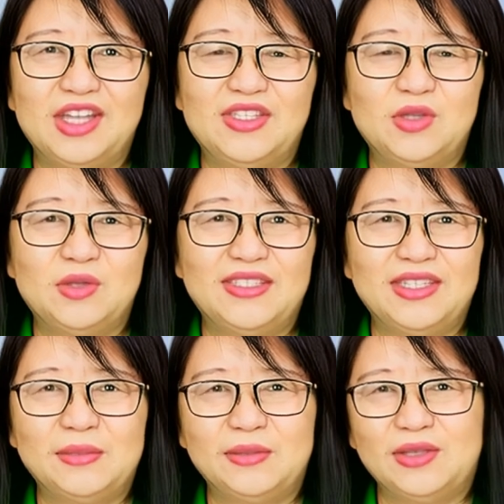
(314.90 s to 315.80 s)
Also
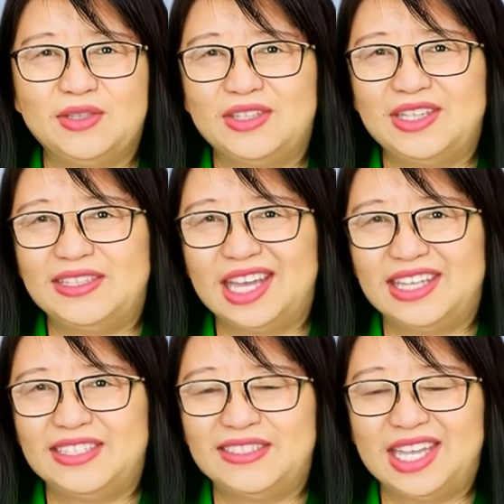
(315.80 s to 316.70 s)
acceptable is
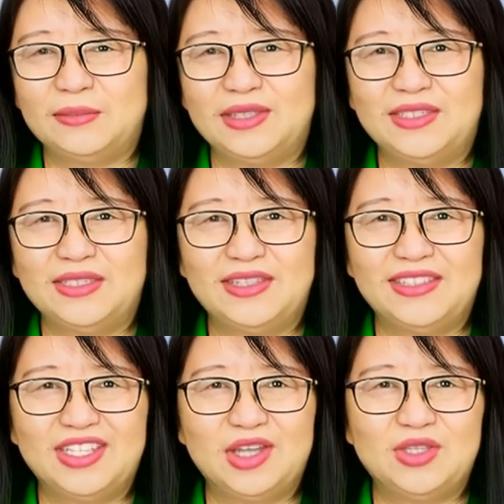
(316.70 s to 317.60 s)
any statement
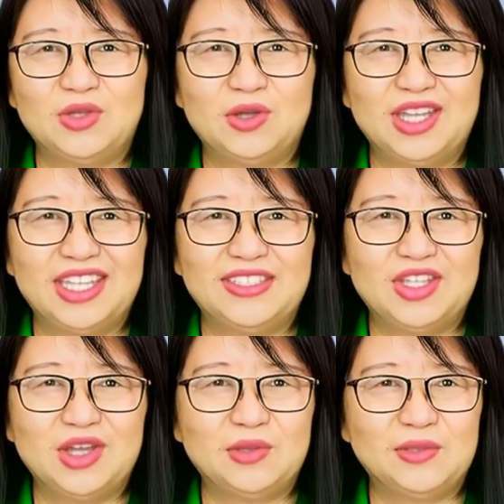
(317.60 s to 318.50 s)
that the territory
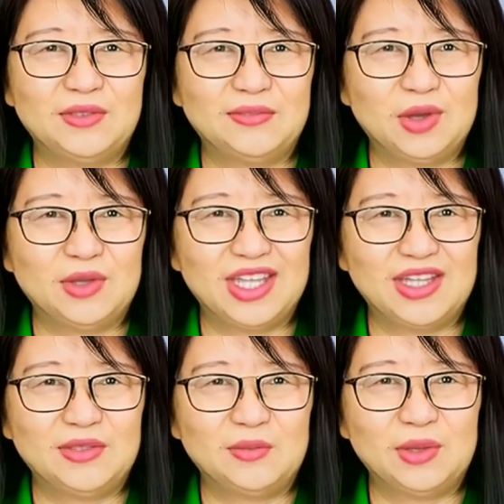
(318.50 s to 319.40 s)
has no
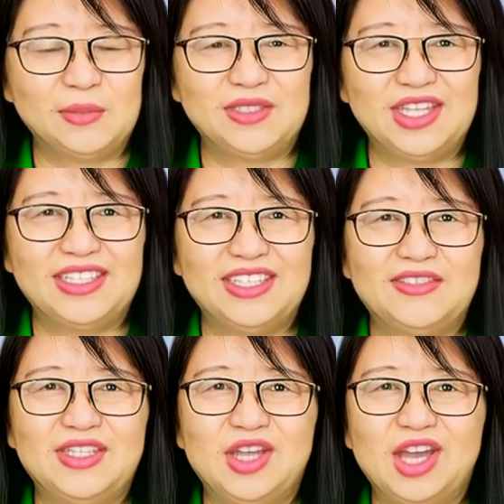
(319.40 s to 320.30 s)
voting
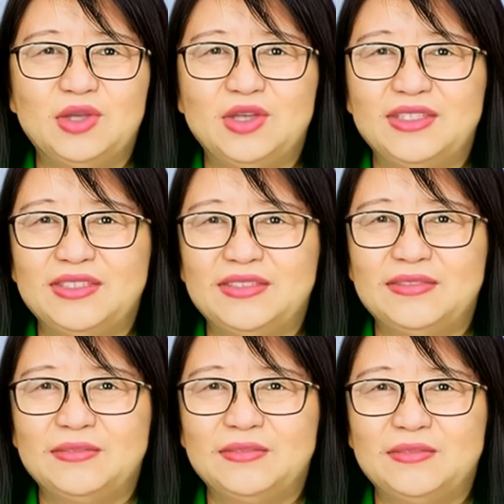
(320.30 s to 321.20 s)
representatives in Congress.
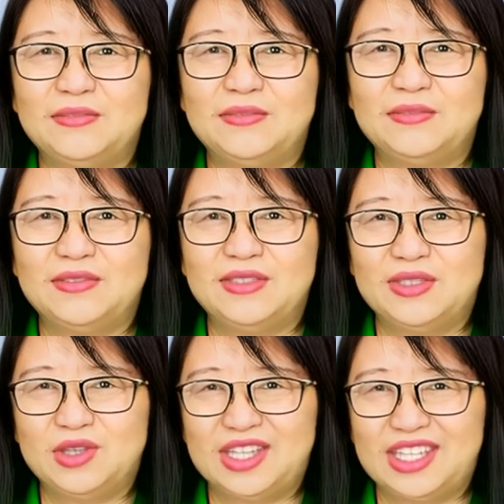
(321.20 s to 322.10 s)

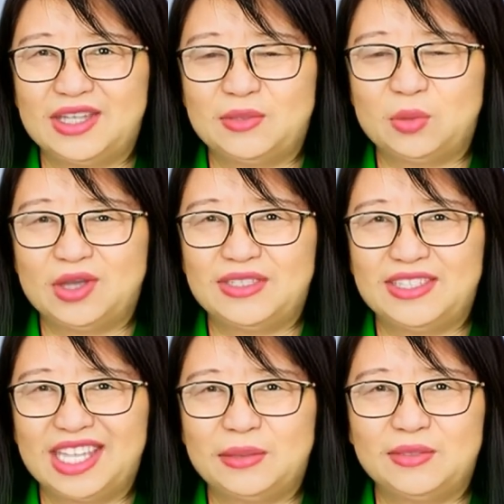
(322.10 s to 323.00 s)
30. What is
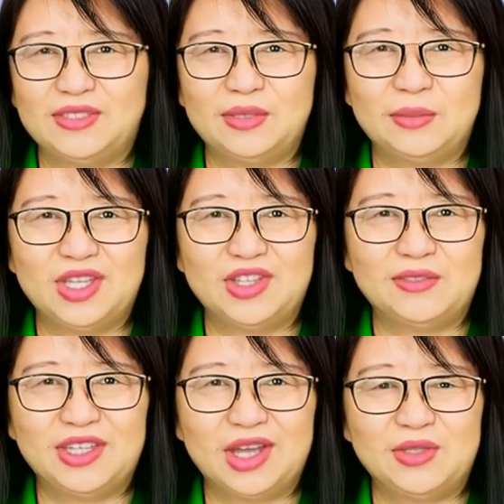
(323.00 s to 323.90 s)
the name of the Speaker
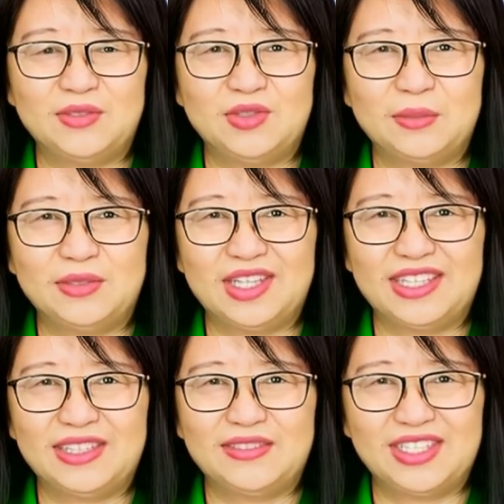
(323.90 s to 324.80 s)
of the House of
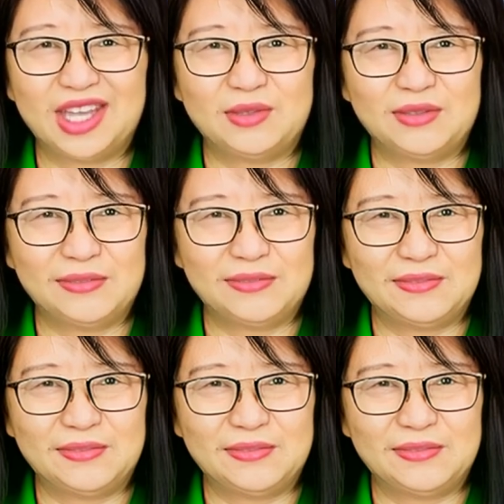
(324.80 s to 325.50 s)
Representatives now?